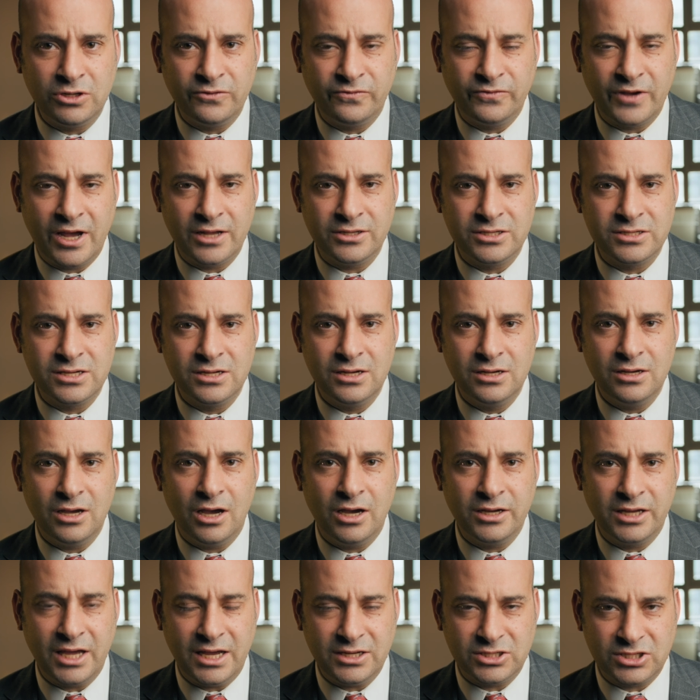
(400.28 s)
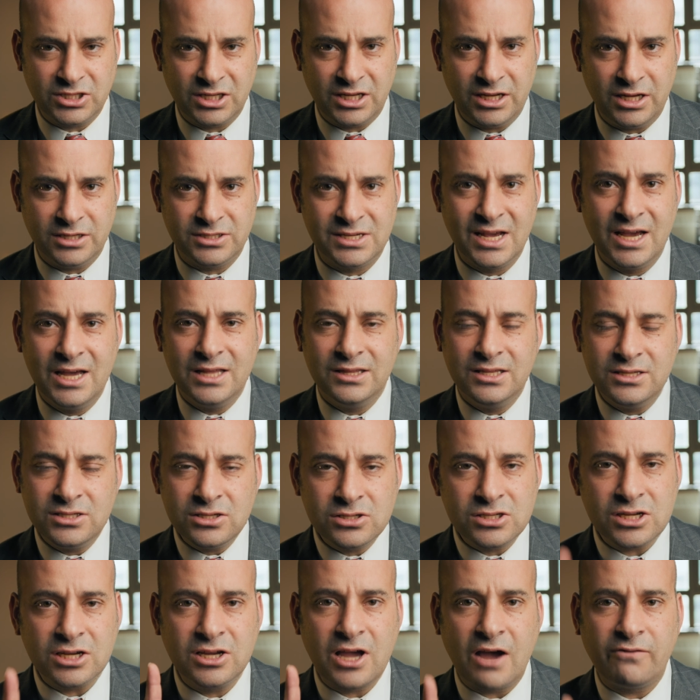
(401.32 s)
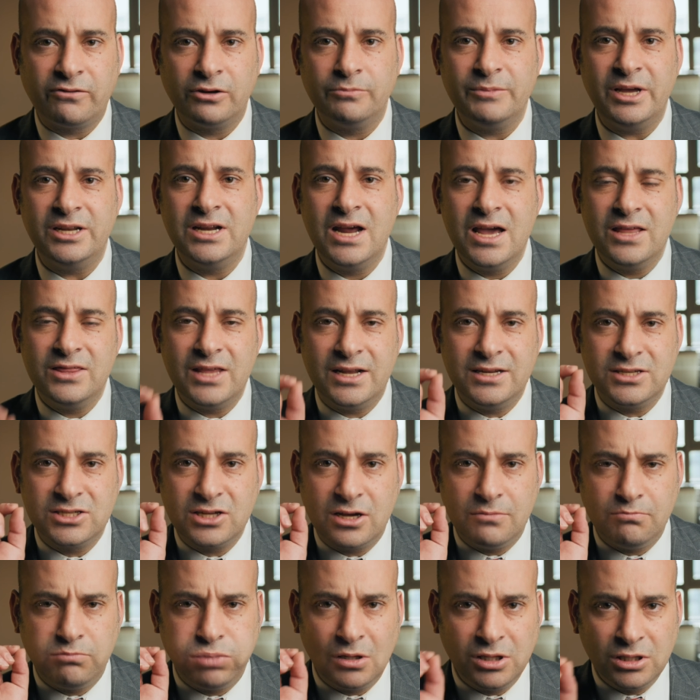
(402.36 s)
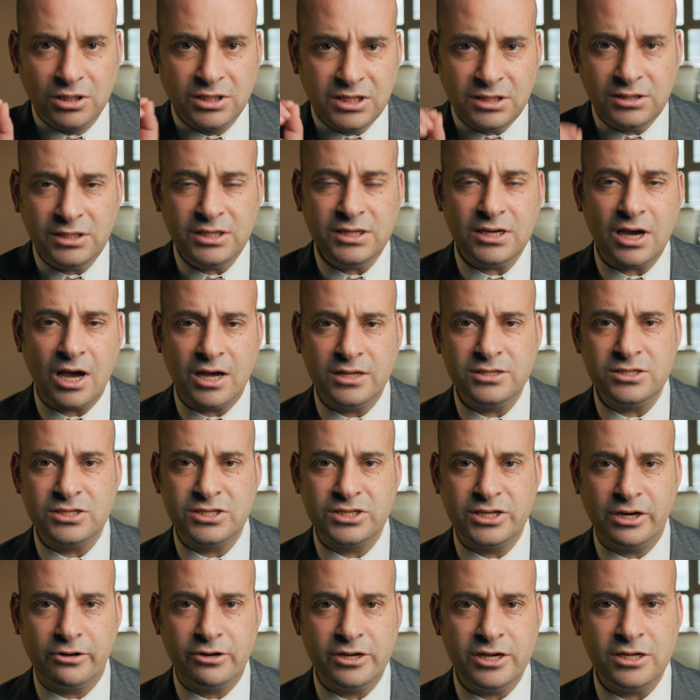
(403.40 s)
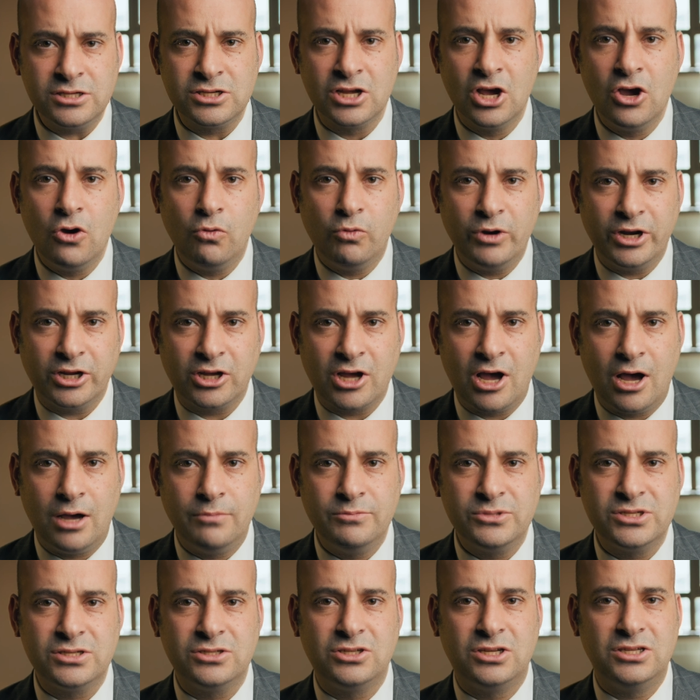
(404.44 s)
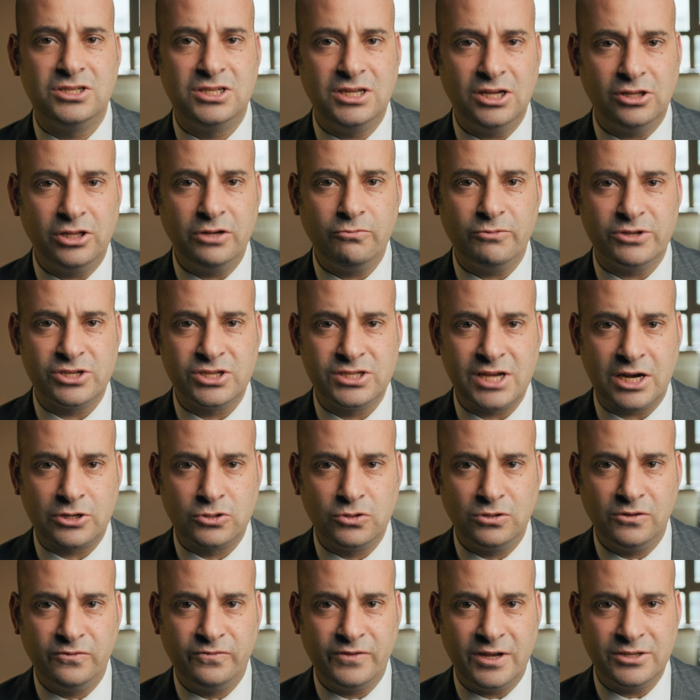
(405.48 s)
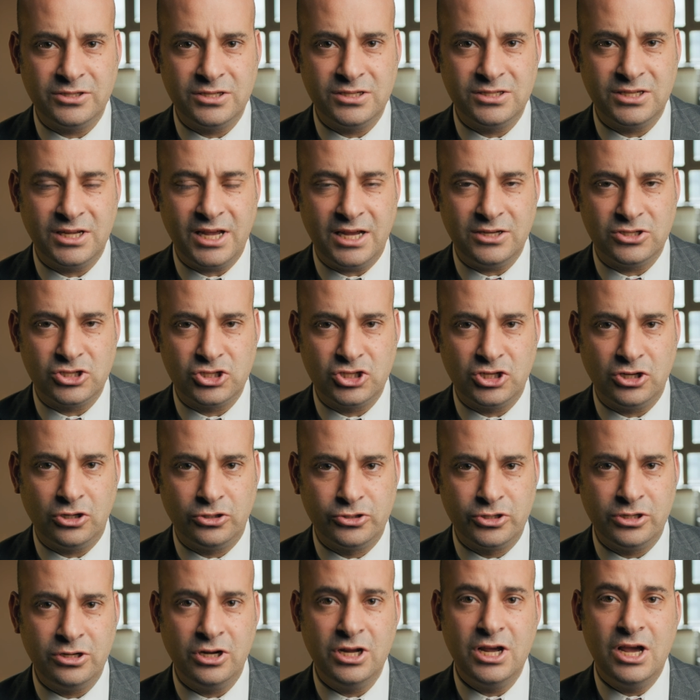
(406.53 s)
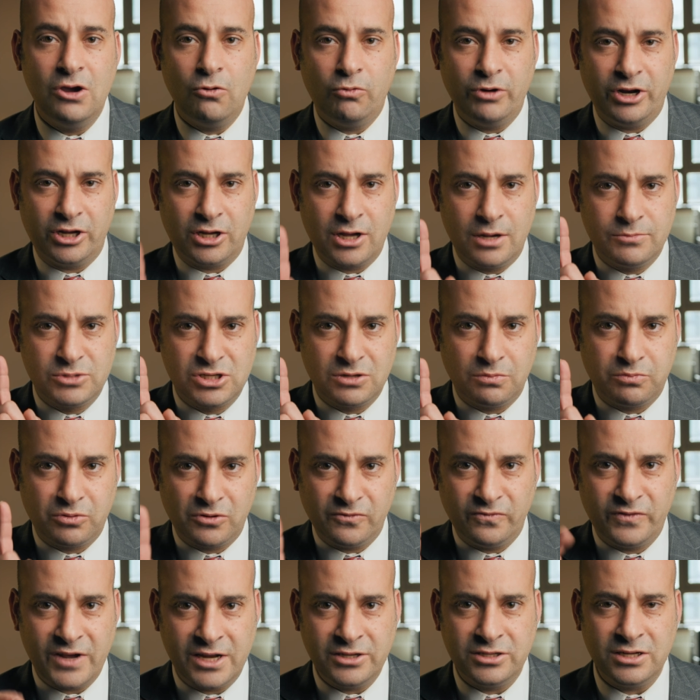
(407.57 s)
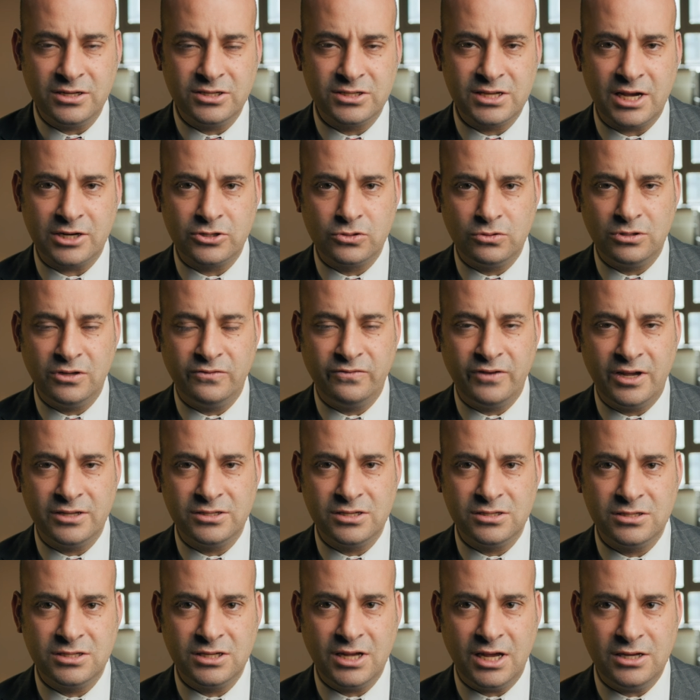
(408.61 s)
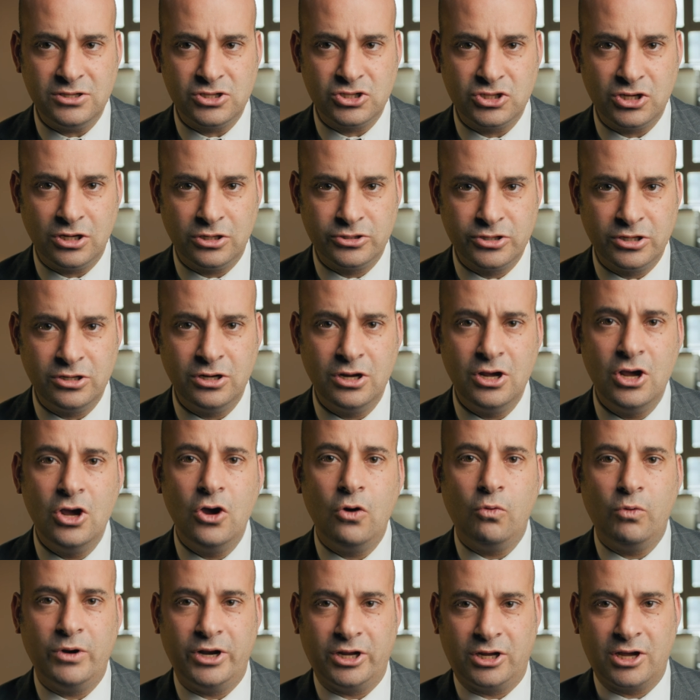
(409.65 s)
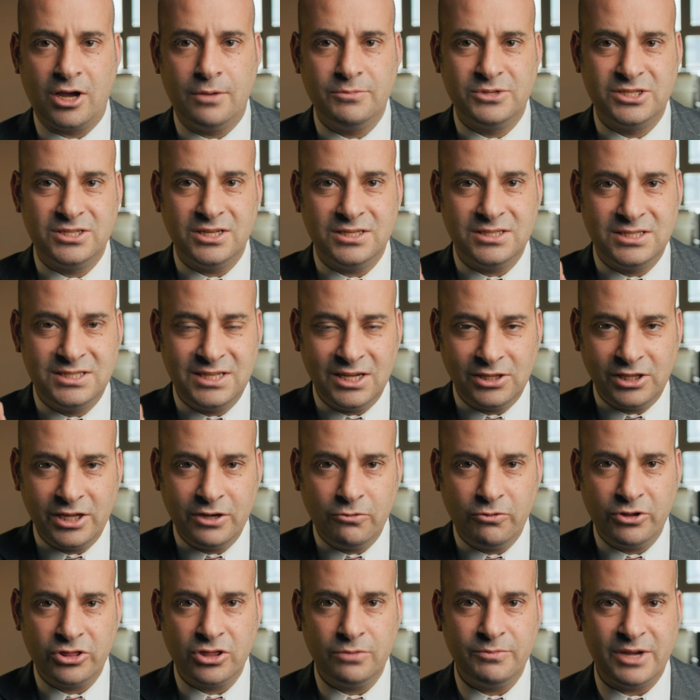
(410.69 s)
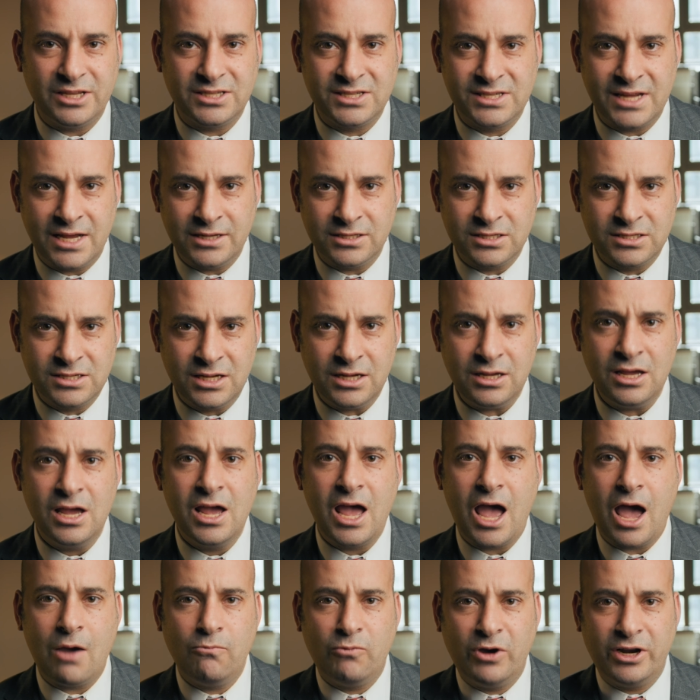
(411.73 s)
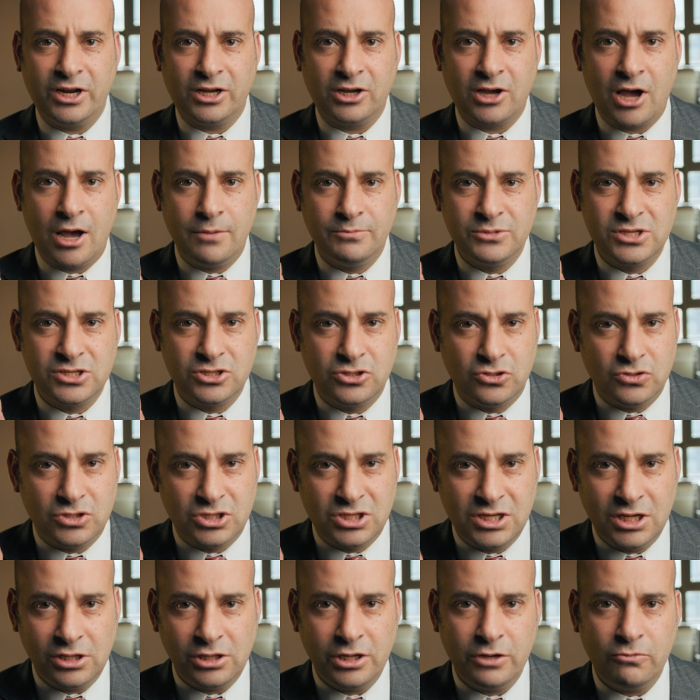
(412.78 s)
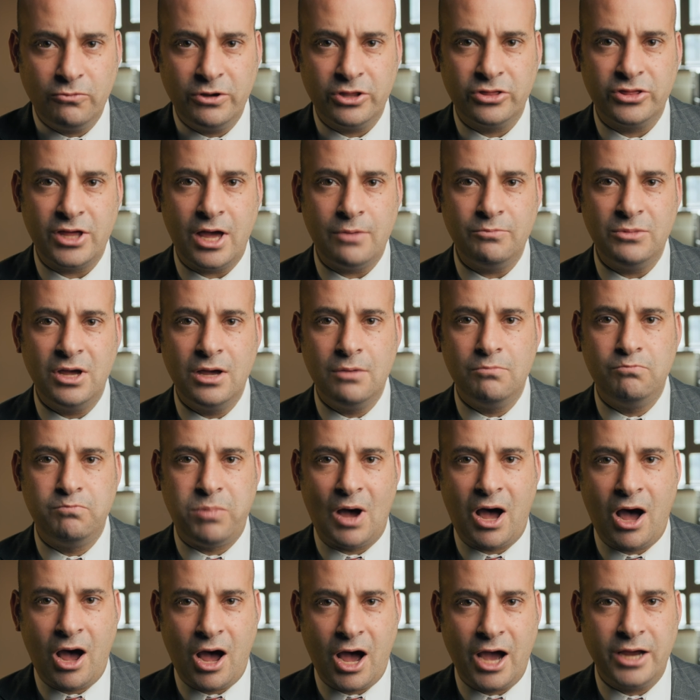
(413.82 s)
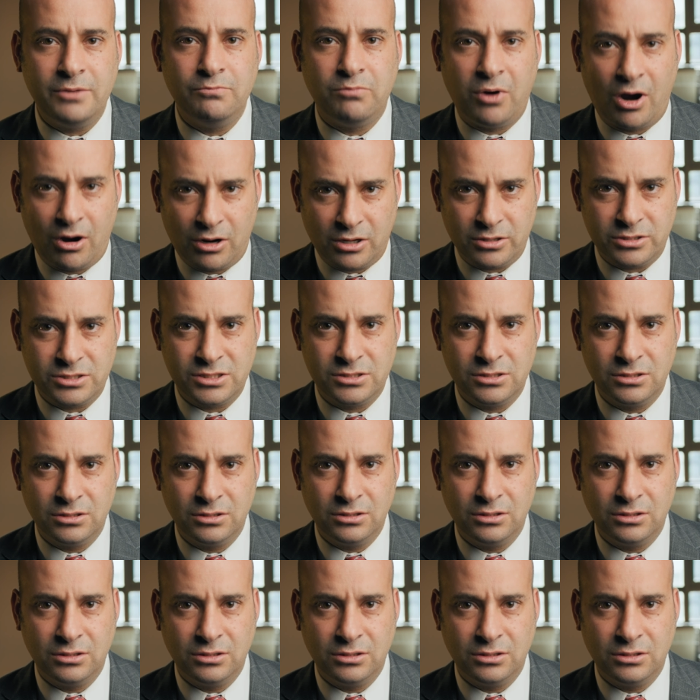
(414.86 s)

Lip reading: offense against kids. This is a government that is completely unserious when it comes to dealing with sexual offenses against children, when it comes to preventing sexual offenses against children, when it comes to dealing with them at sentencing, and when it comes to dealing with them behind bars.